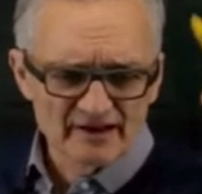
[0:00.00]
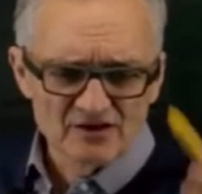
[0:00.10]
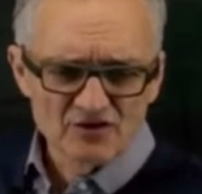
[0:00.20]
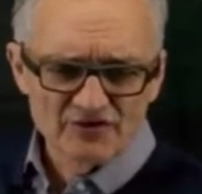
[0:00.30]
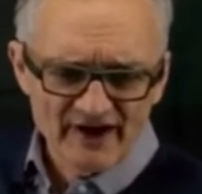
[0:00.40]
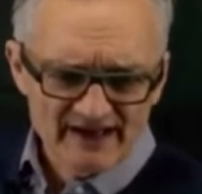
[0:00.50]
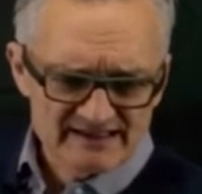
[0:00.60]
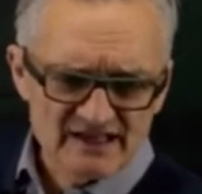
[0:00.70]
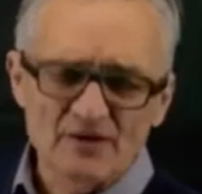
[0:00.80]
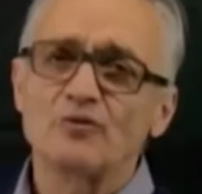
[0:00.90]
you find
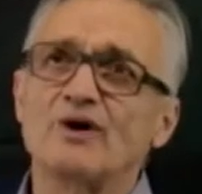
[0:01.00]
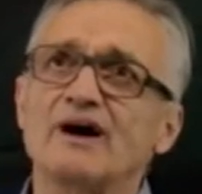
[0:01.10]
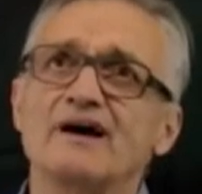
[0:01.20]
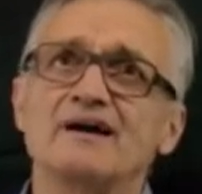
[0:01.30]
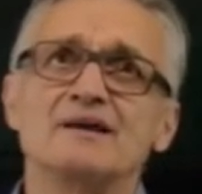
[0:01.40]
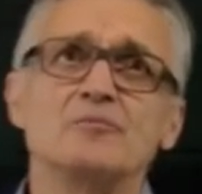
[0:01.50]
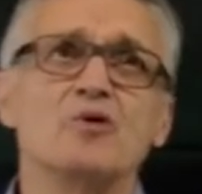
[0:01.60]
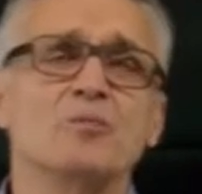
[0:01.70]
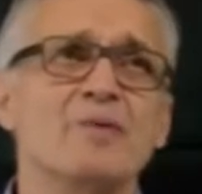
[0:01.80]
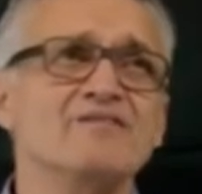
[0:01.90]
somewhere in a
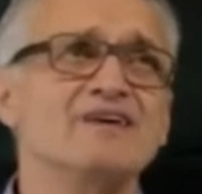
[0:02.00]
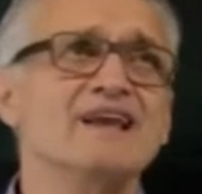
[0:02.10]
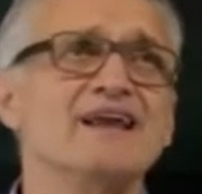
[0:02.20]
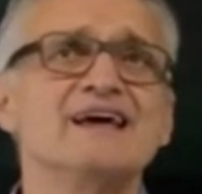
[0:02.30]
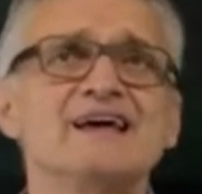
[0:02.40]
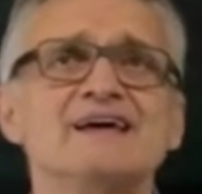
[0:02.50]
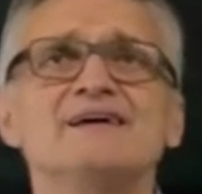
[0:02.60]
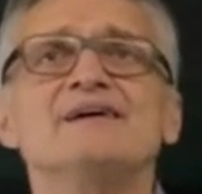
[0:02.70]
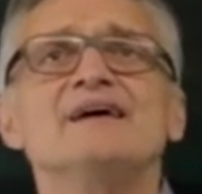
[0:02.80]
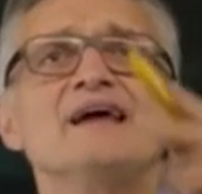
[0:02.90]
book by Villani,
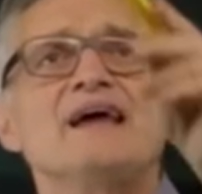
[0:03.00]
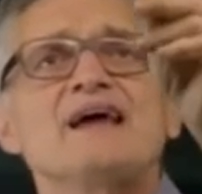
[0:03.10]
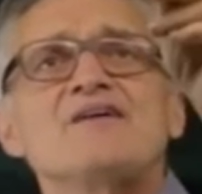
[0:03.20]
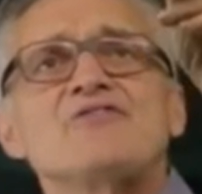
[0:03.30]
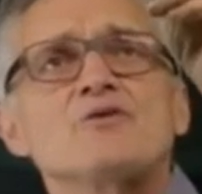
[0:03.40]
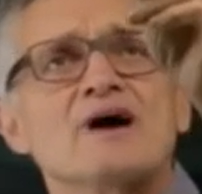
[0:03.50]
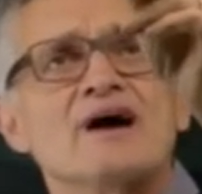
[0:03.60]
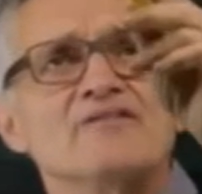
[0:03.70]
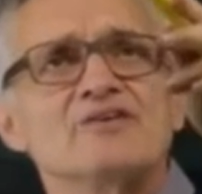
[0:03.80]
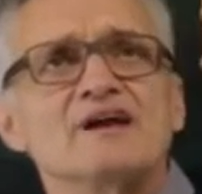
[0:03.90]
if you
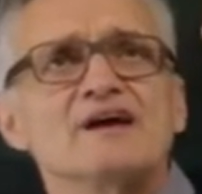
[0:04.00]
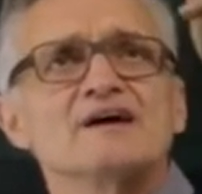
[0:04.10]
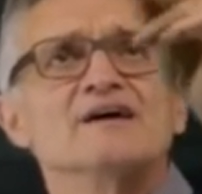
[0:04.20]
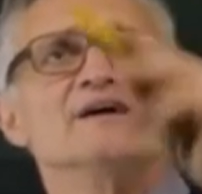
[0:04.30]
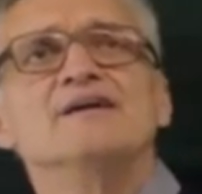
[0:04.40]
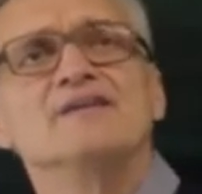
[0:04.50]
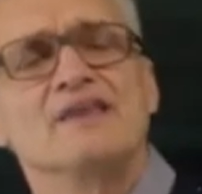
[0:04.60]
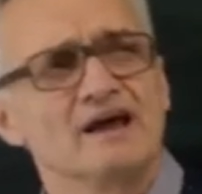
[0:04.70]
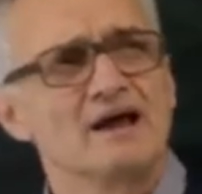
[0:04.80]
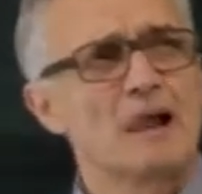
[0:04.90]
have here the